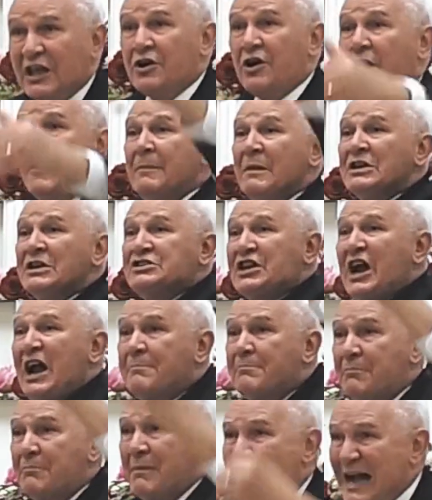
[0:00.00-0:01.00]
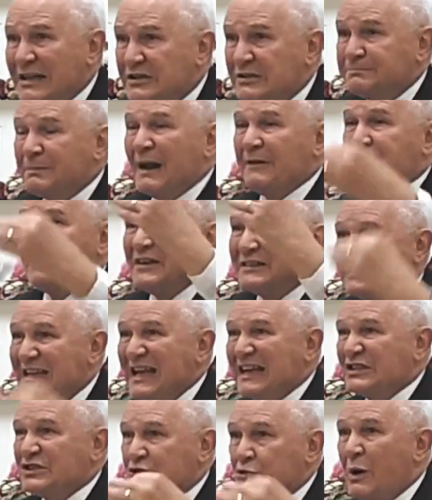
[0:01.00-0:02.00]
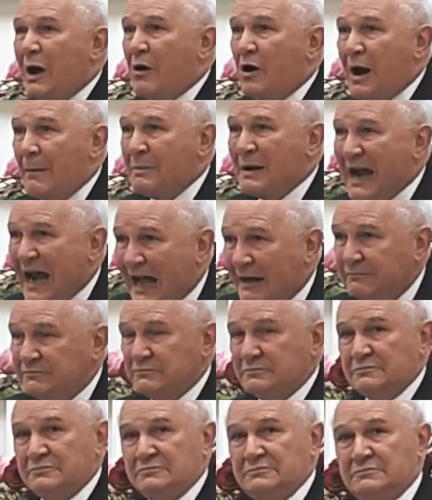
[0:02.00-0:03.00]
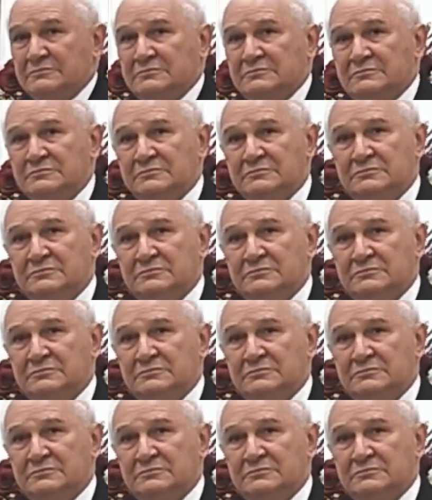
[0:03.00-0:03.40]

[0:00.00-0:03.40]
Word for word: we are servants of the Lord, called to do His work.